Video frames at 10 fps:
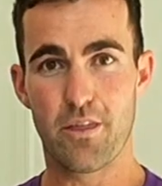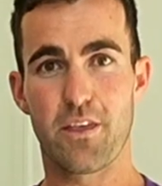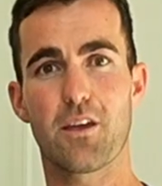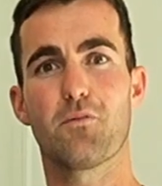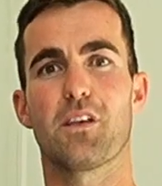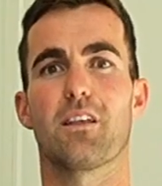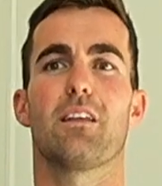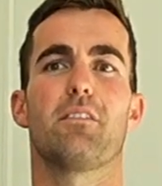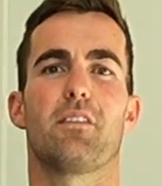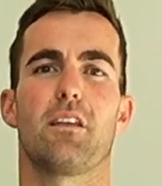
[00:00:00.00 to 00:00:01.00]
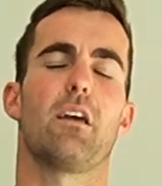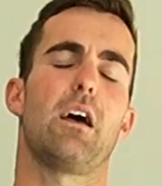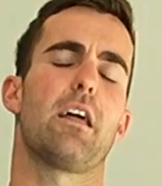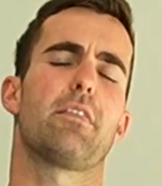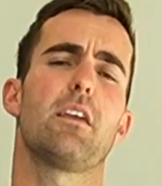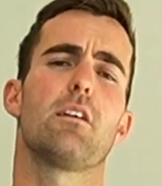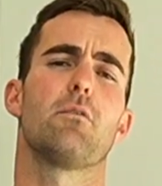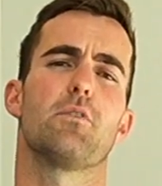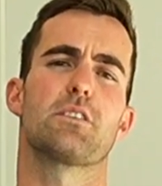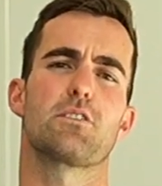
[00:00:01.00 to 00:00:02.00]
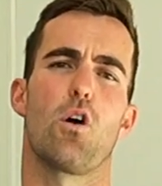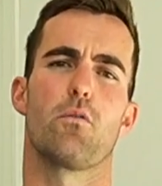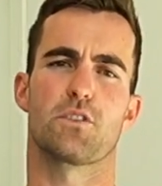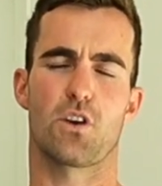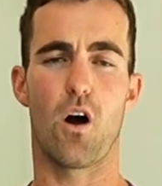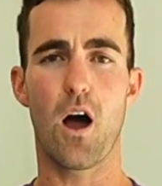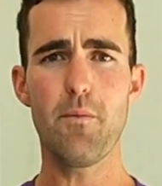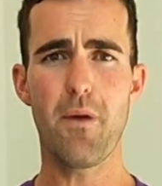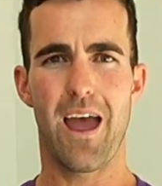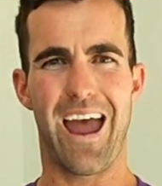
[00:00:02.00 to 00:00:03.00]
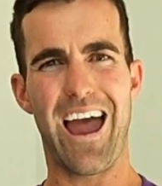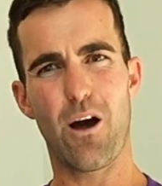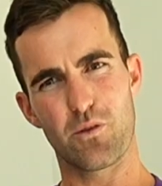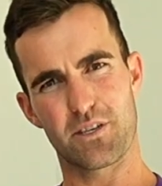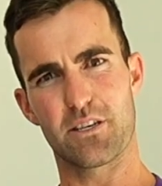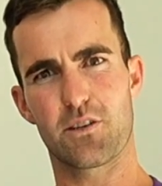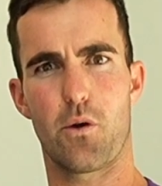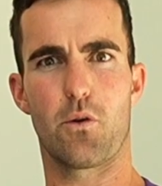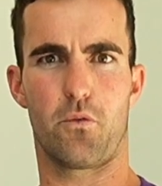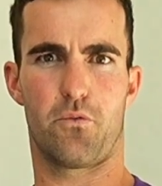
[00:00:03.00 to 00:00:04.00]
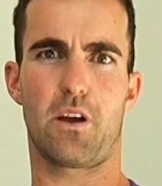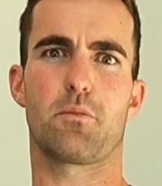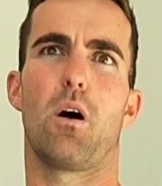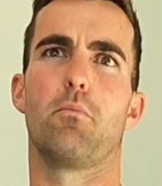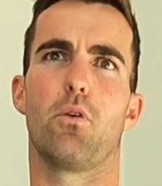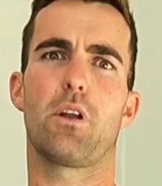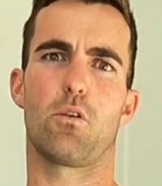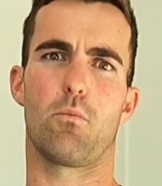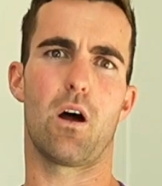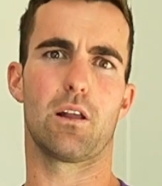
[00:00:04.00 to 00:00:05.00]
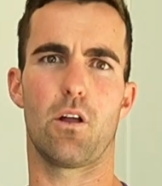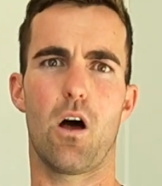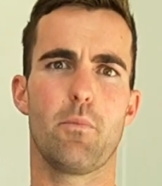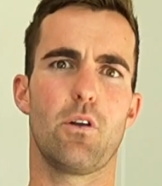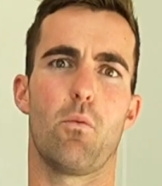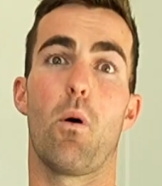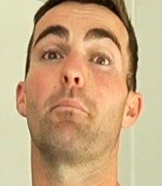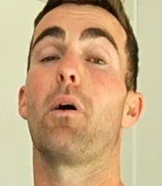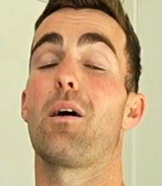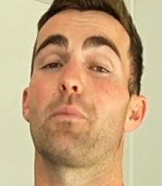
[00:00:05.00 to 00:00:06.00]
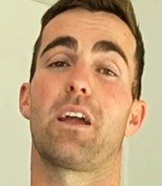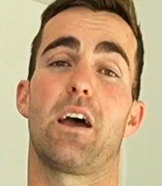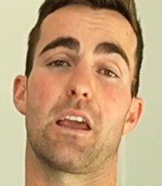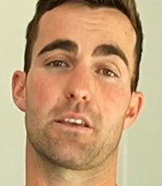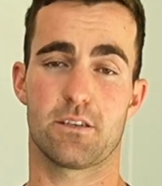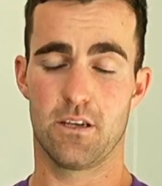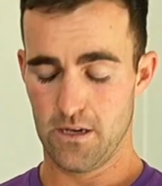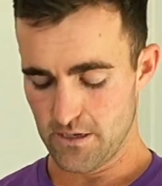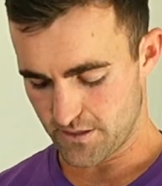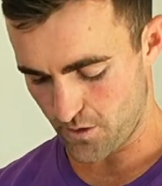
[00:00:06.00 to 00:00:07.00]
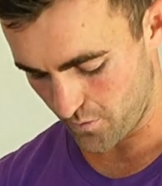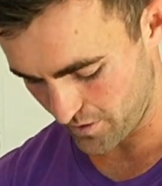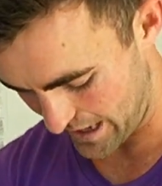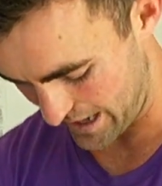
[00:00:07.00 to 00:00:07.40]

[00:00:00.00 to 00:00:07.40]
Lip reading: thinking of this over time, how is this going to affect my body or my alignment or my biomechanics? So we're gonna